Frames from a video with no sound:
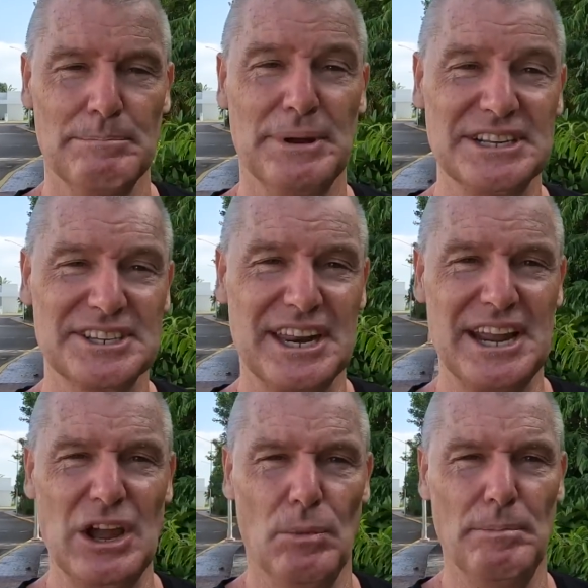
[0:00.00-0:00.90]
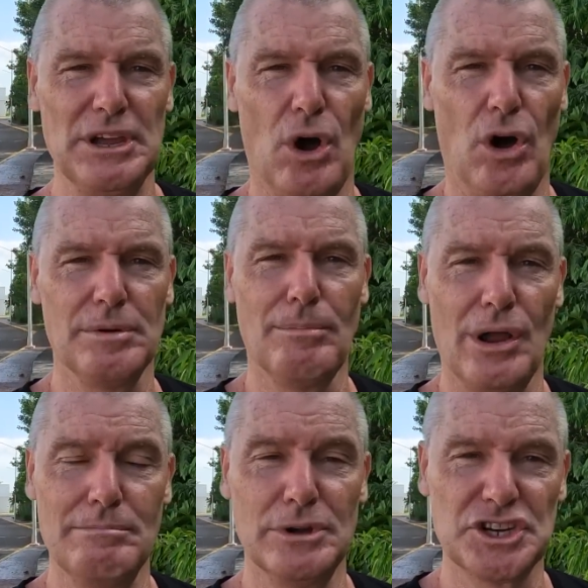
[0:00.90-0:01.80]
but it's going to help me on
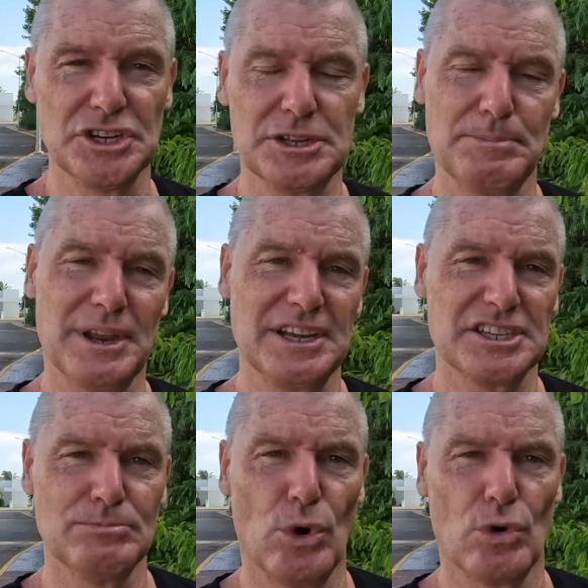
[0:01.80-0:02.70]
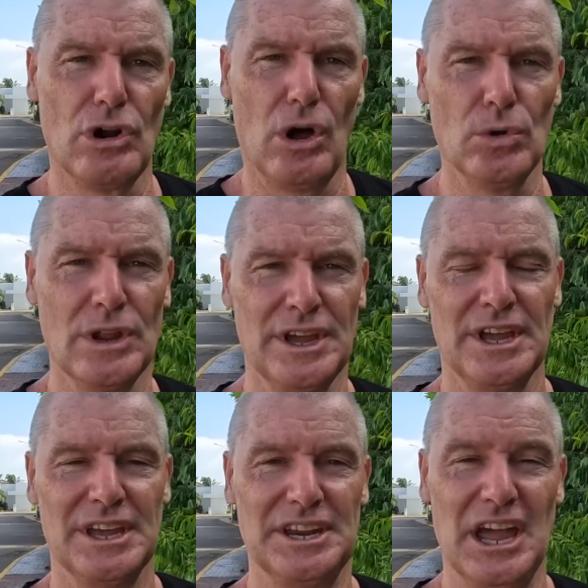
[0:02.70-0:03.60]
my mission to play a small role
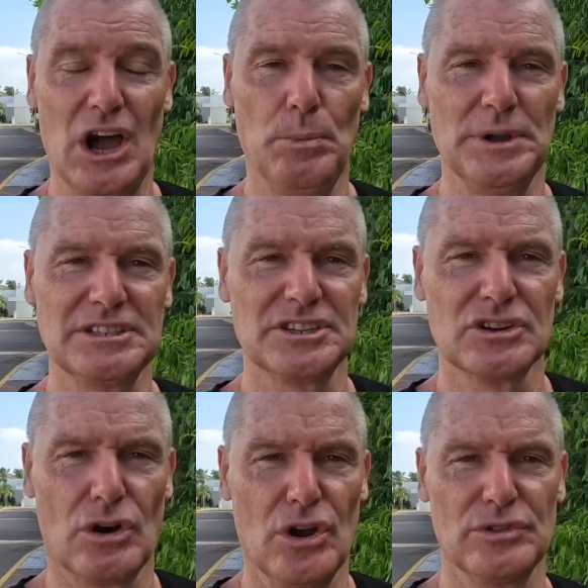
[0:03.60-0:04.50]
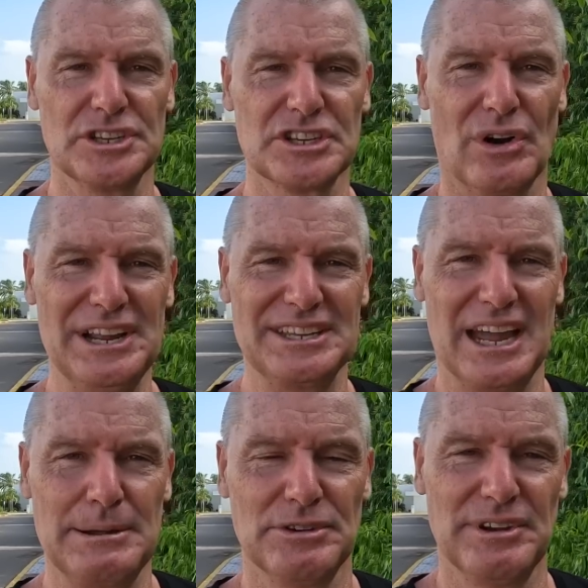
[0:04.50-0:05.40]
in helping to grow this great
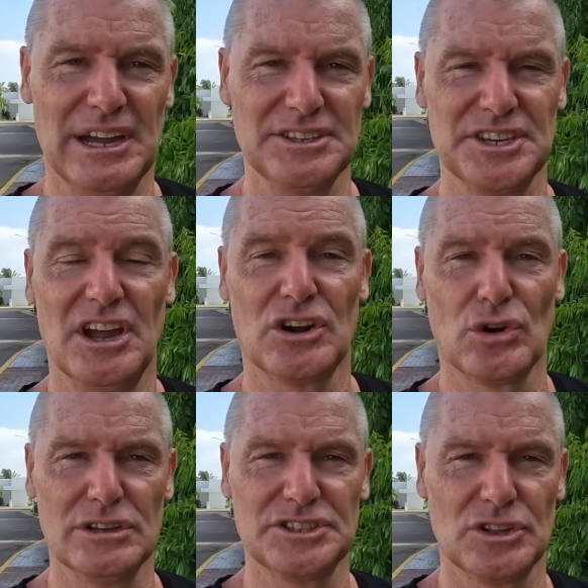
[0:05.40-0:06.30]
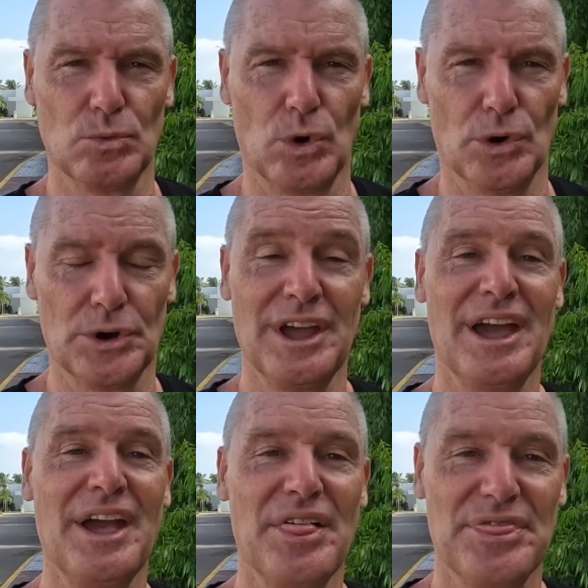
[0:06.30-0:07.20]
game of ours across the world.
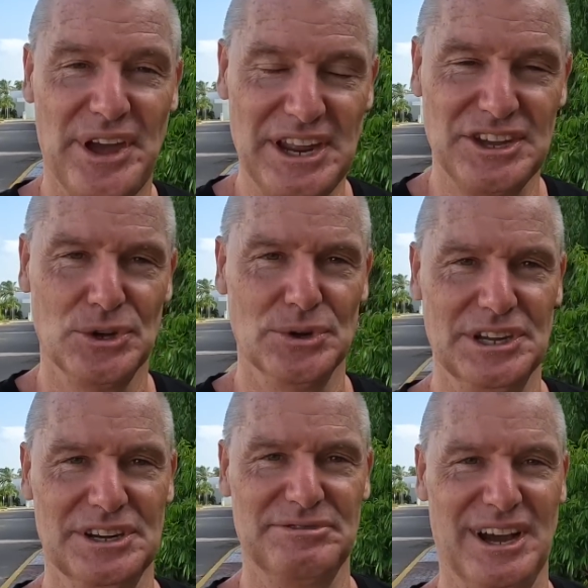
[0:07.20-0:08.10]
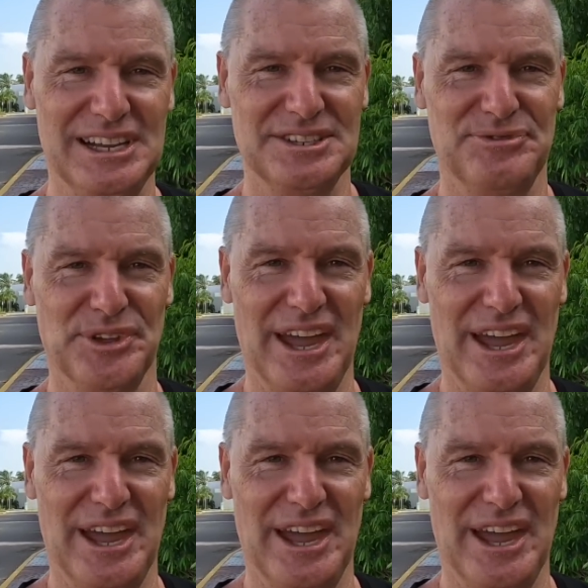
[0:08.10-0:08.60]
Thank you in advance for